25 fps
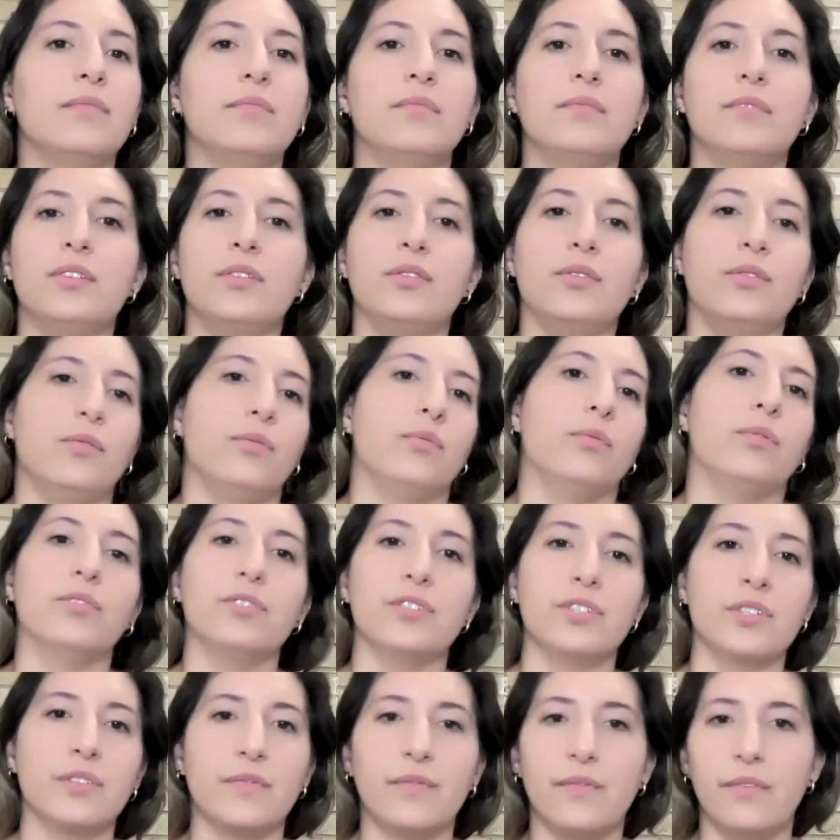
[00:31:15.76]
you will
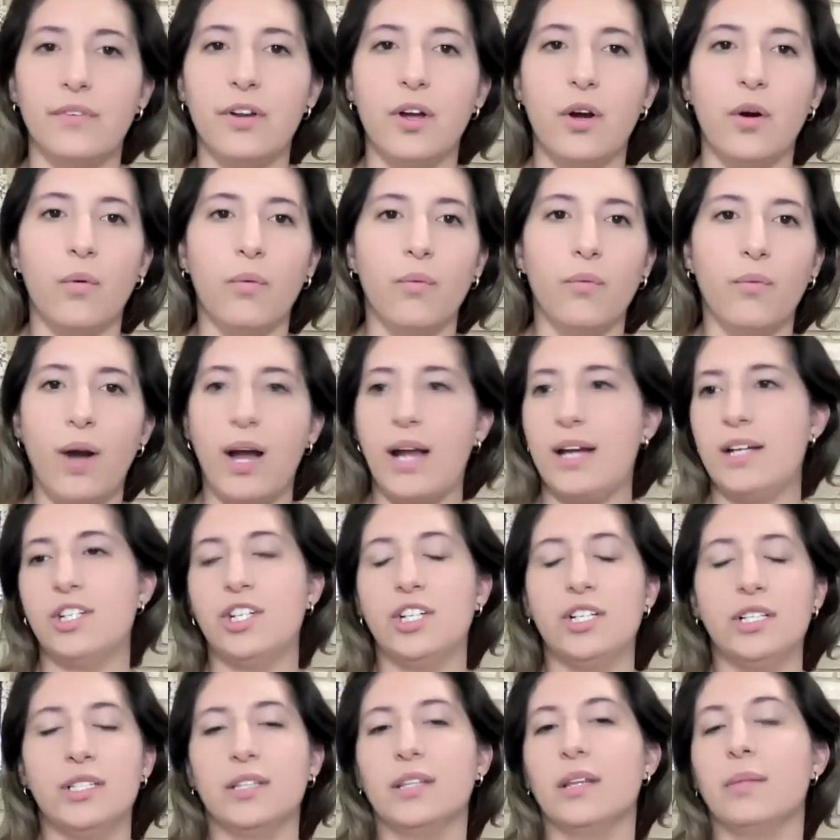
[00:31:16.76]
just know why
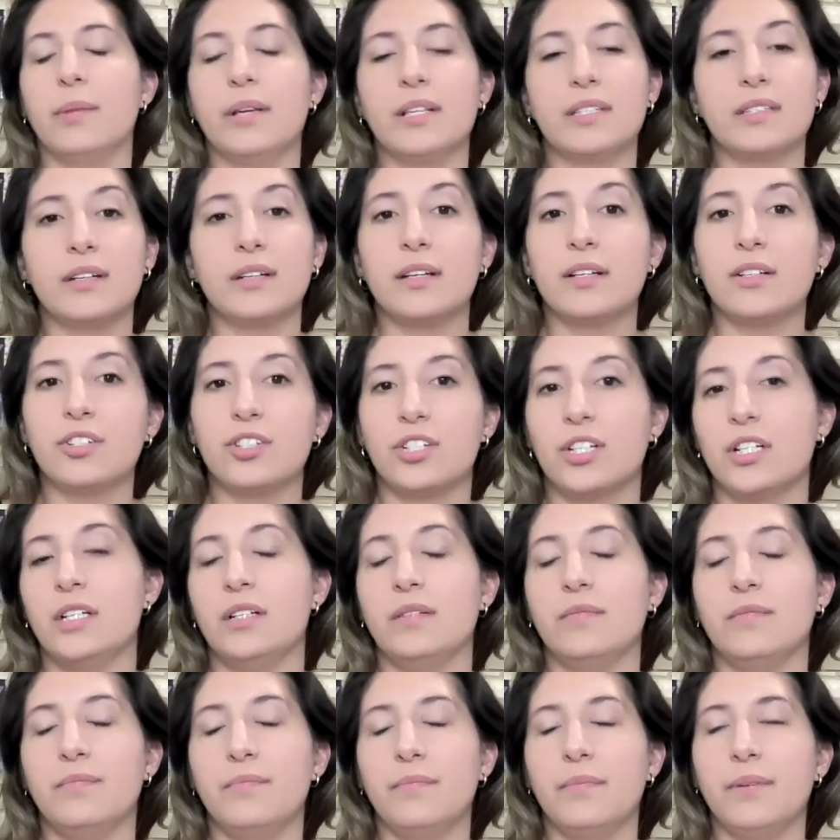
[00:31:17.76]
she's in the business.
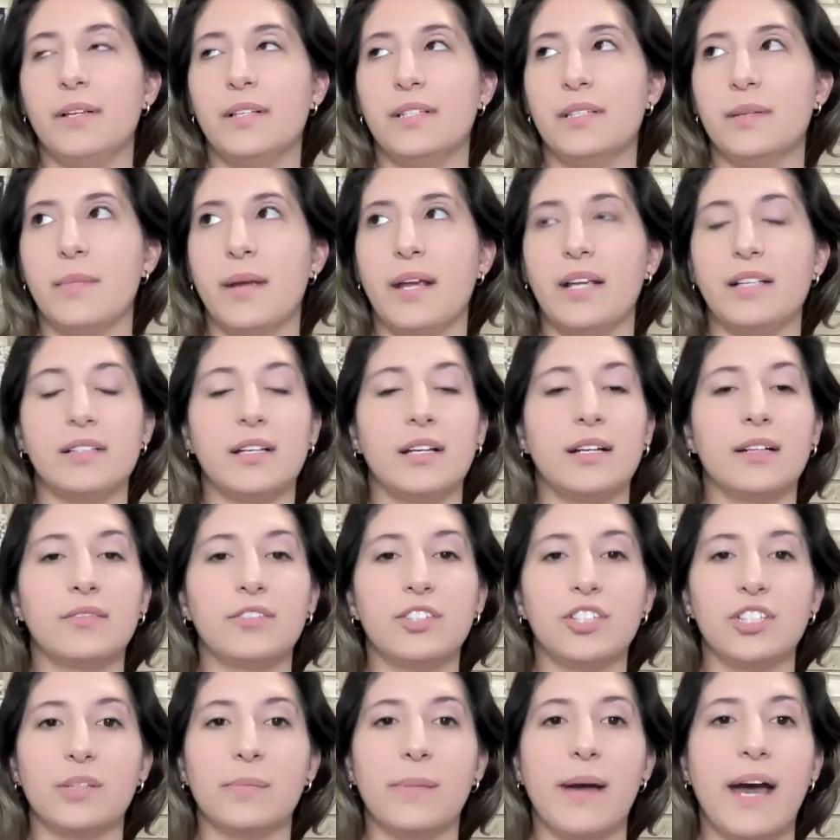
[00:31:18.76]
She is amazing.
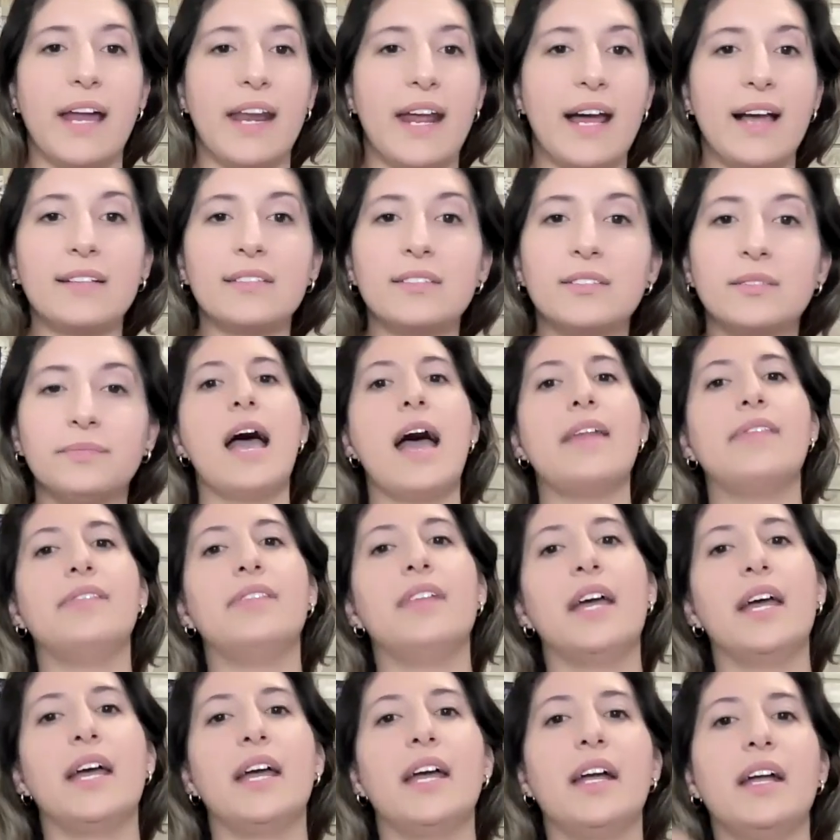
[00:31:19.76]
She's a badass. And
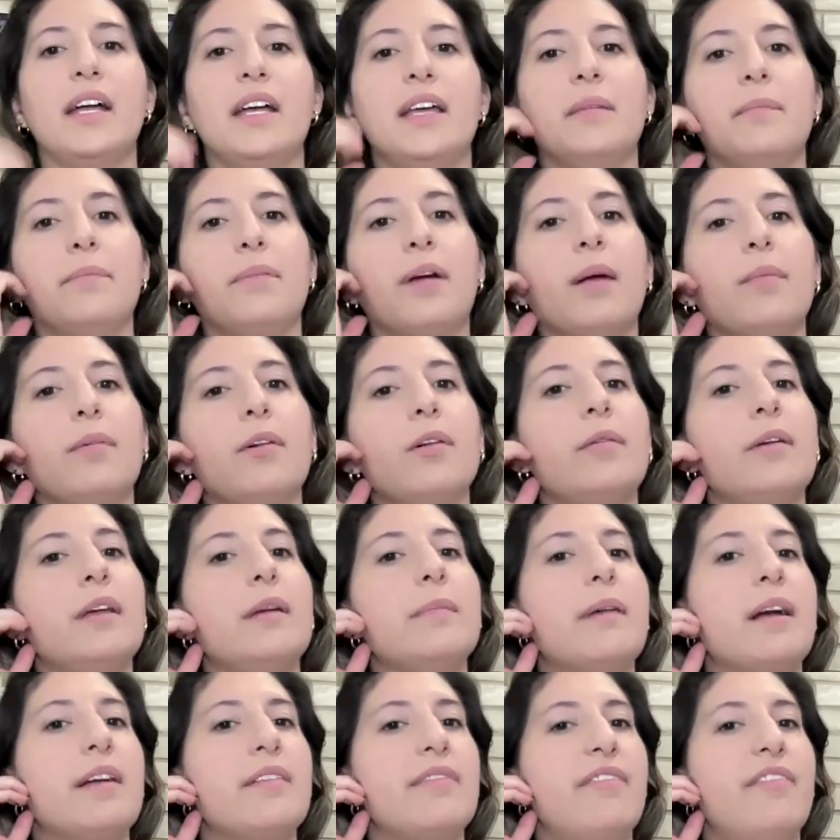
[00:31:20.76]
then probably
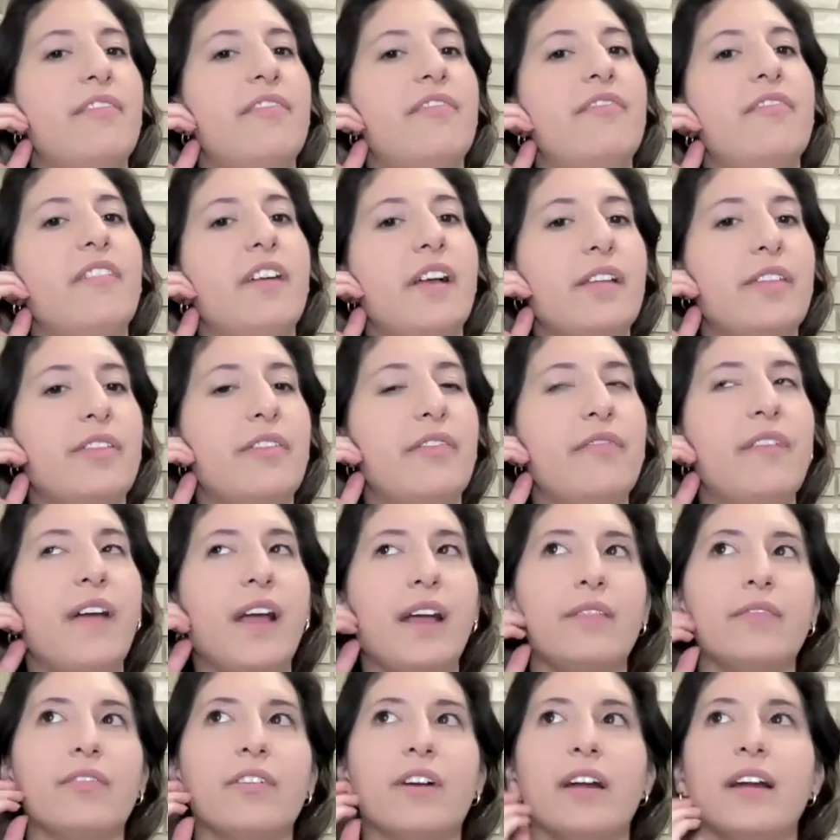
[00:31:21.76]
my 5th
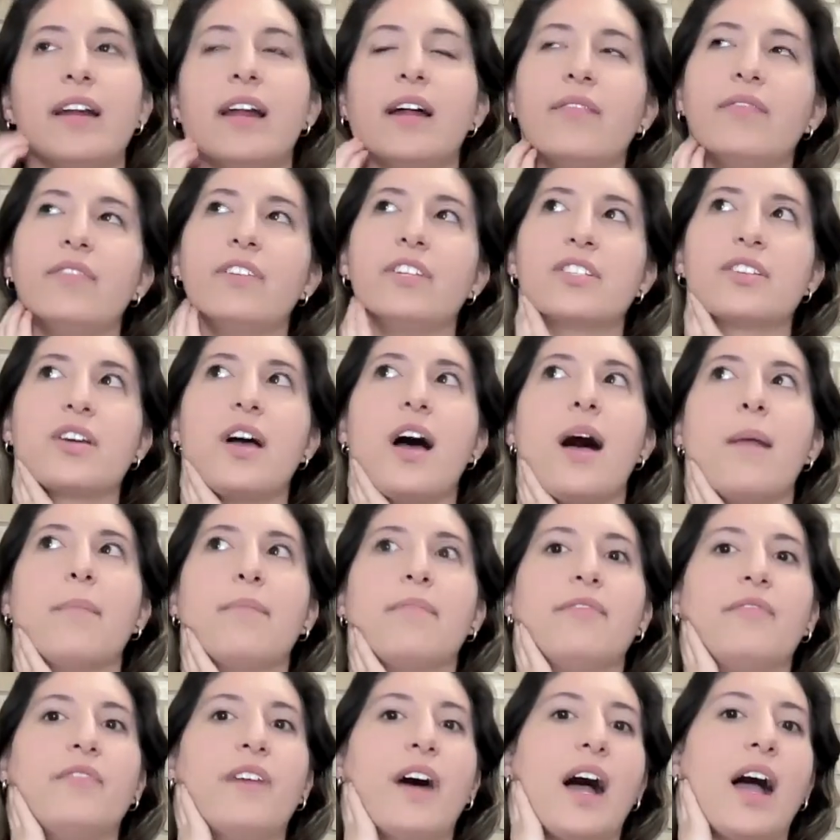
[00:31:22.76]
favorite of the top
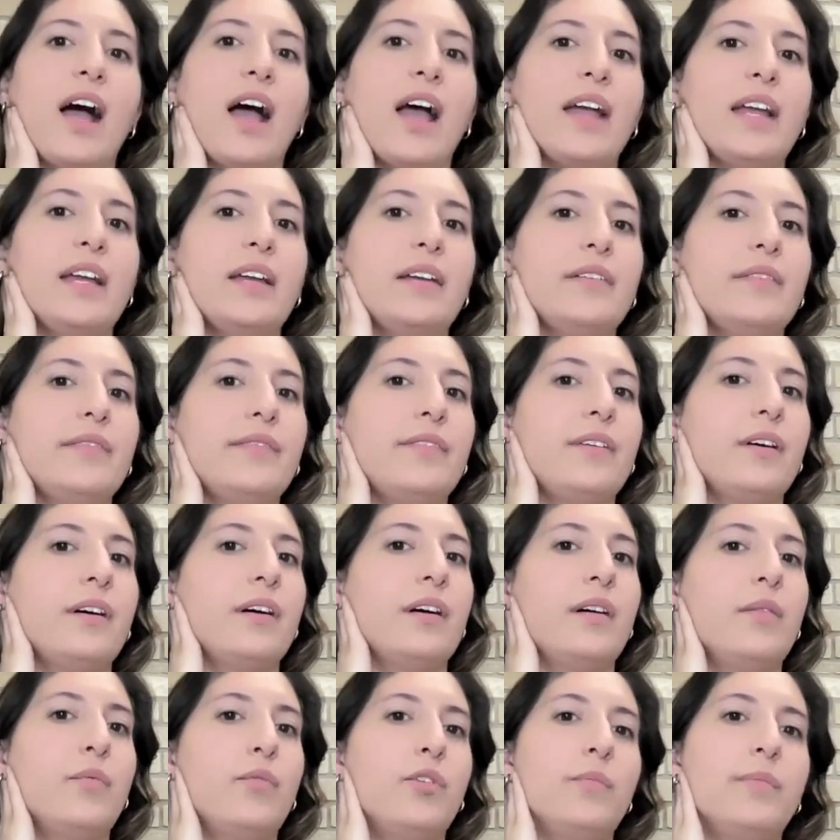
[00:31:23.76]
5
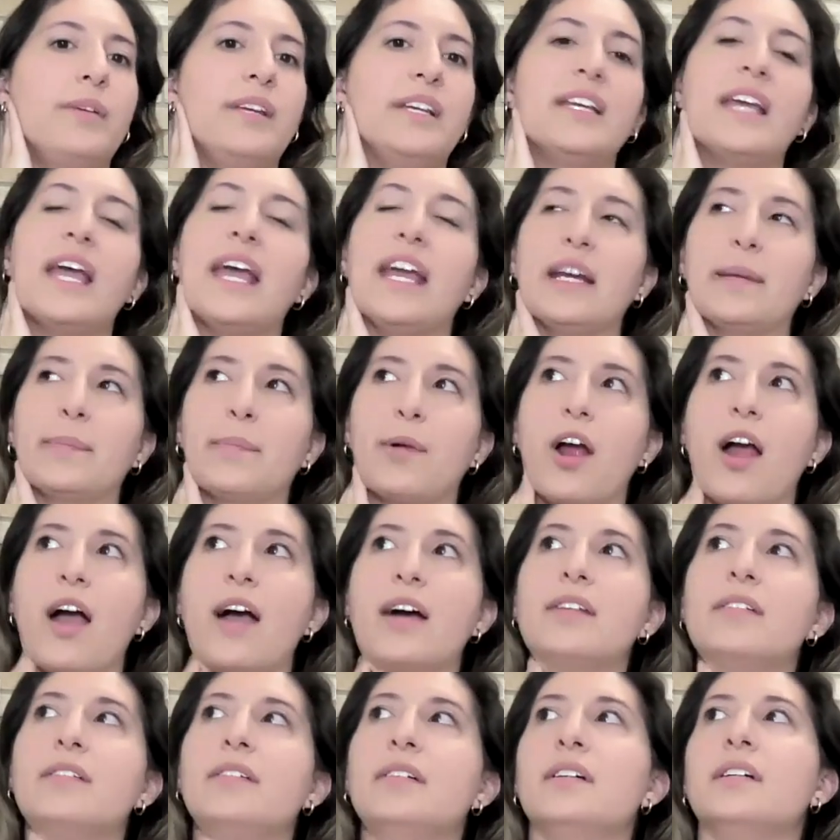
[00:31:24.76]
would be
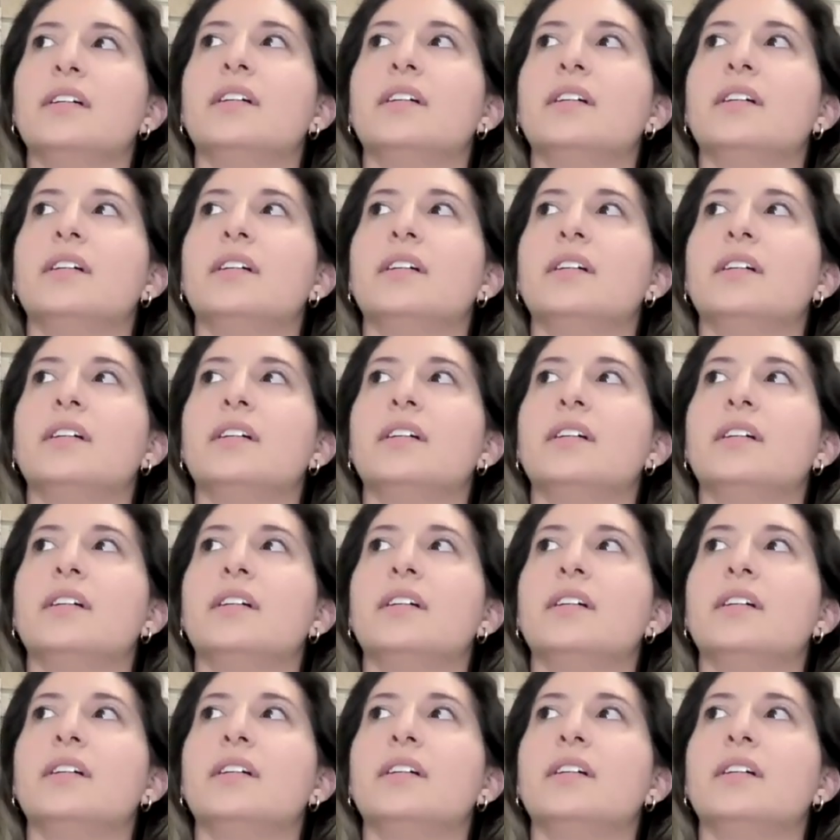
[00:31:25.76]
Cakebread.